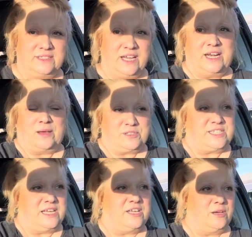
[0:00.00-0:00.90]
And I'm
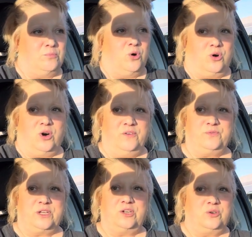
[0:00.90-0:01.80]
seeing it more
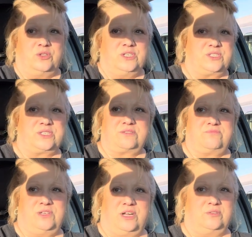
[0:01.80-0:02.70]
often in all these,
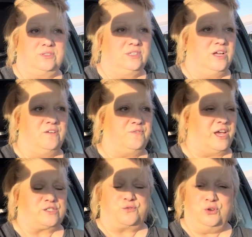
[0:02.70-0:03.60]
you know,
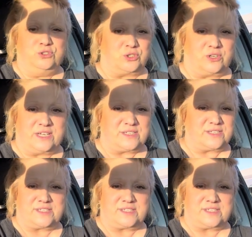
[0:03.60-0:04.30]
fast food joints.